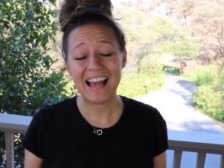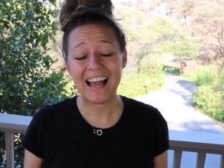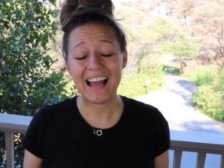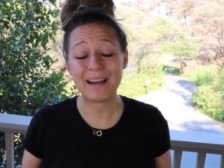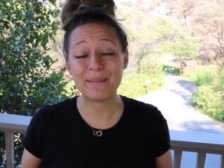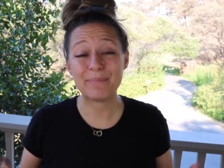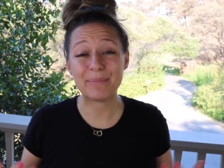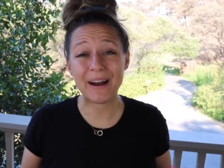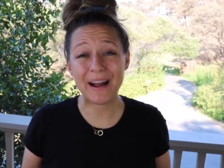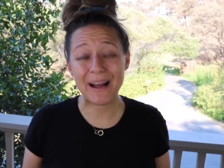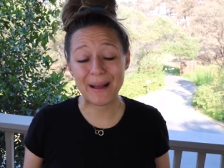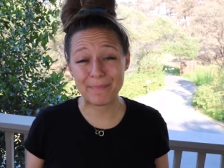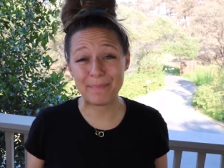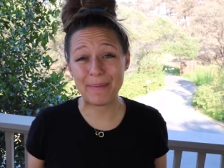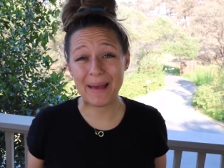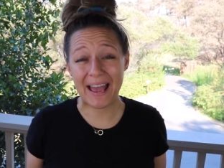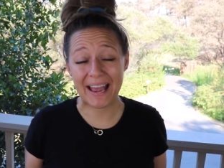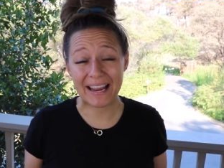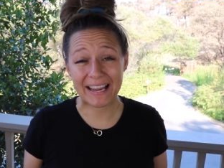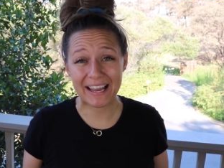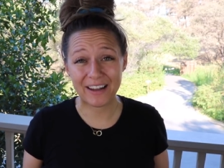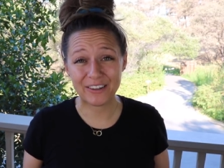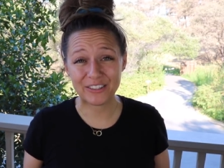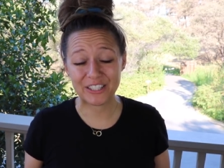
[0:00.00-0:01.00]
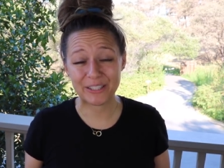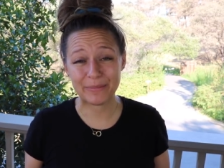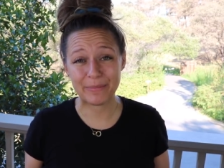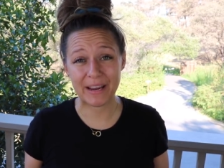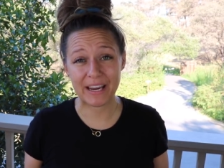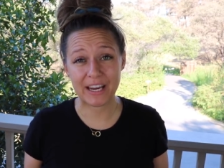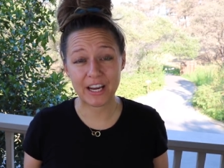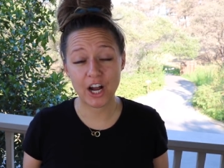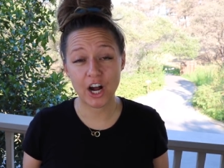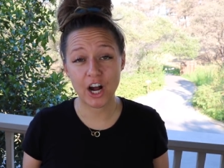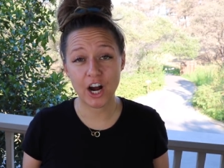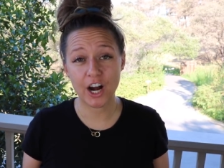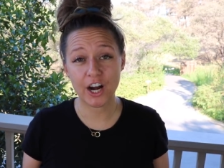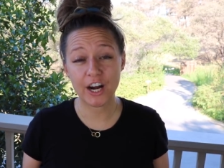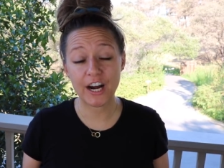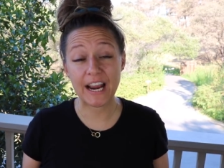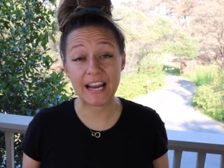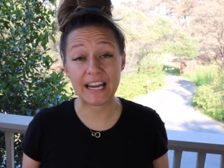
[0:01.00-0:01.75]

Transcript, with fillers: I brought a bag out to my car,